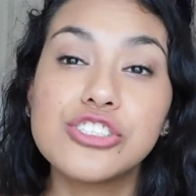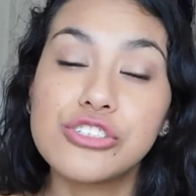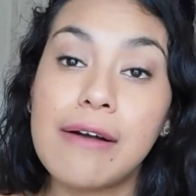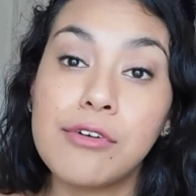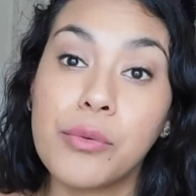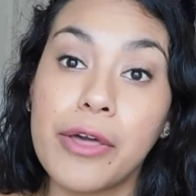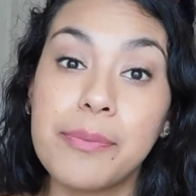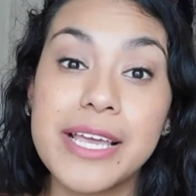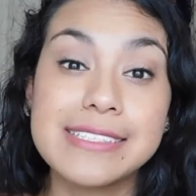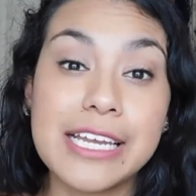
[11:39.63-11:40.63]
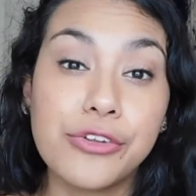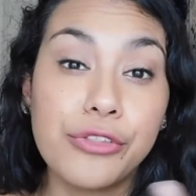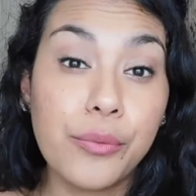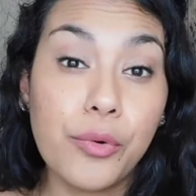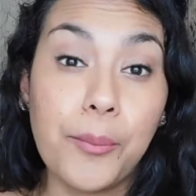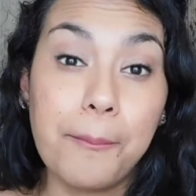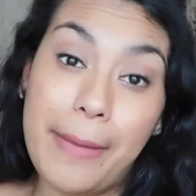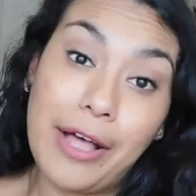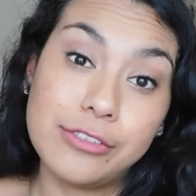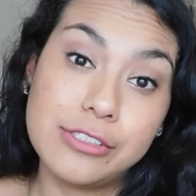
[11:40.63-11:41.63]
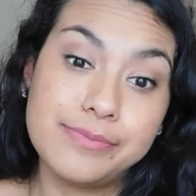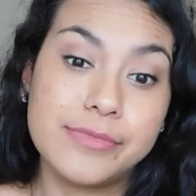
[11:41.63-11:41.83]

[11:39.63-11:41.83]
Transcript: travel with because I know they won't melt.